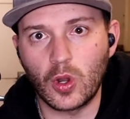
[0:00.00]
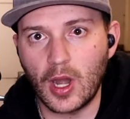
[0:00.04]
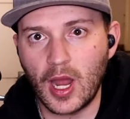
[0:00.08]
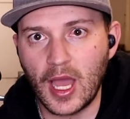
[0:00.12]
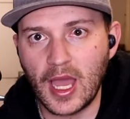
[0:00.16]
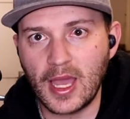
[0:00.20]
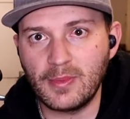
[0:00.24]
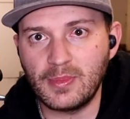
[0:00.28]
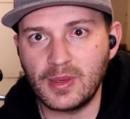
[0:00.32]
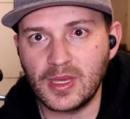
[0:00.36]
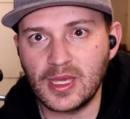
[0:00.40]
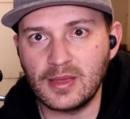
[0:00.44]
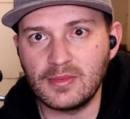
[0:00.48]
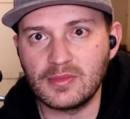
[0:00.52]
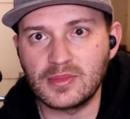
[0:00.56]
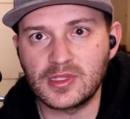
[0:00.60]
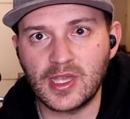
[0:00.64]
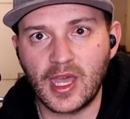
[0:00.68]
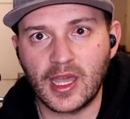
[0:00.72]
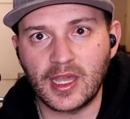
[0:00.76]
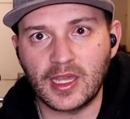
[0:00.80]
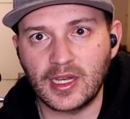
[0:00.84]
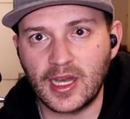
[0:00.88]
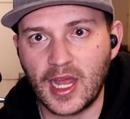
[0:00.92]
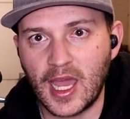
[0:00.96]
high beams,
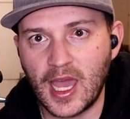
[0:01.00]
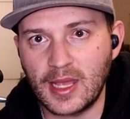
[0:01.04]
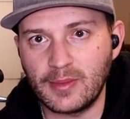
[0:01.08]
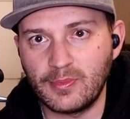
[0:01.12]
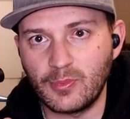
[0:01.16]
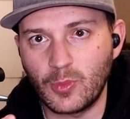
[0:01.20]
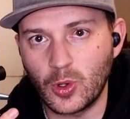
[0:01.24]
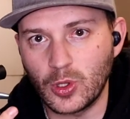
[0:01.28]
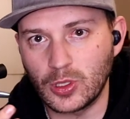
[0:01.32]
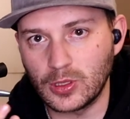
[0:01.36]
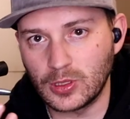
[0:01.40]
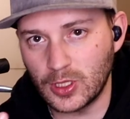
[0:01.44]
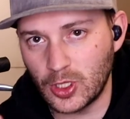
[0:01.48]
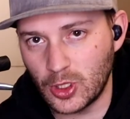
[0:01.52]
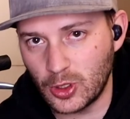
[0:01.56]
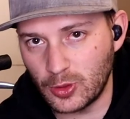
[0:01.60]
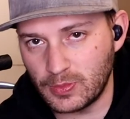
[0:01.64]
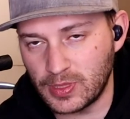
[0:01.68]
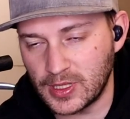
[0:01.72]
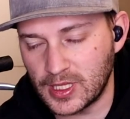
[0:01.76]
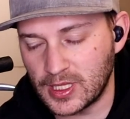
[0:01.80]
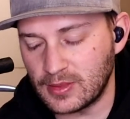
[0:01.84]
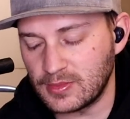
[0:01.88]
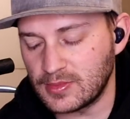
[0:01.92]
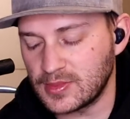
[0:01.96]
I can add more low
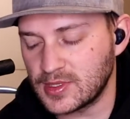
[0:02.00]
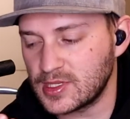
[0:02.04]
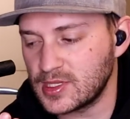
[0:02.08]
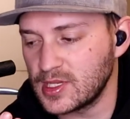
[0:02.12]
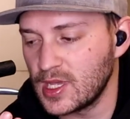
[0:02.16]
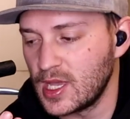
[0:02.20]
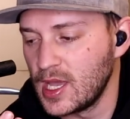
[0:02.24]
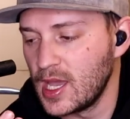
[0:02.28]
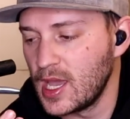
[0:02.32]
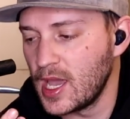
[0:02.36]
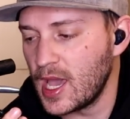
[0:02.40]
beams,